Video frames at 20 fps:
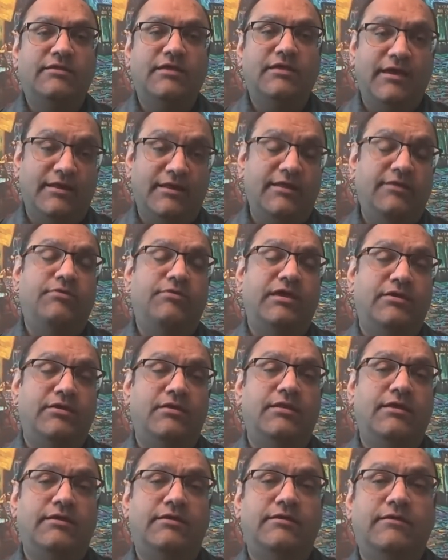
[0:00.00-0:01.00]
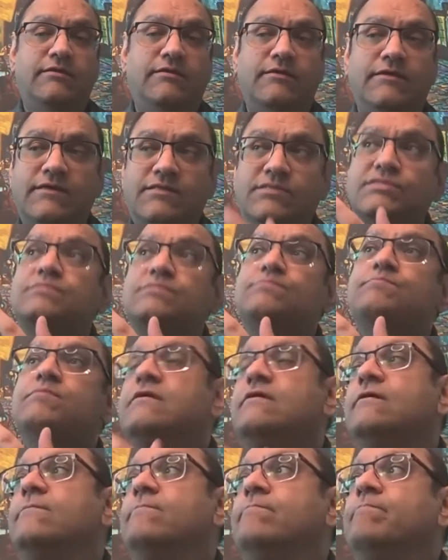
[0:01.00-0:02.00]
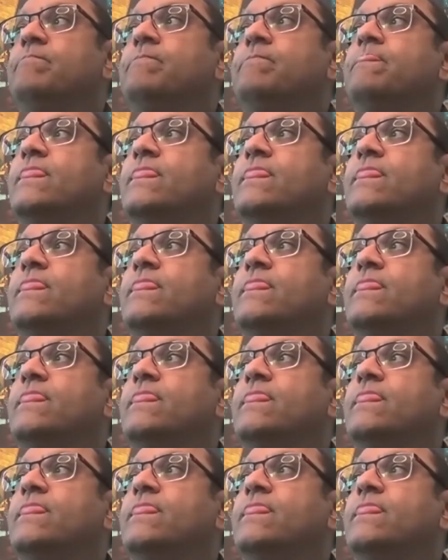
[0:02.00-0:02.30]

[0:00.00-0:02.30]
tightly regulated. It's become,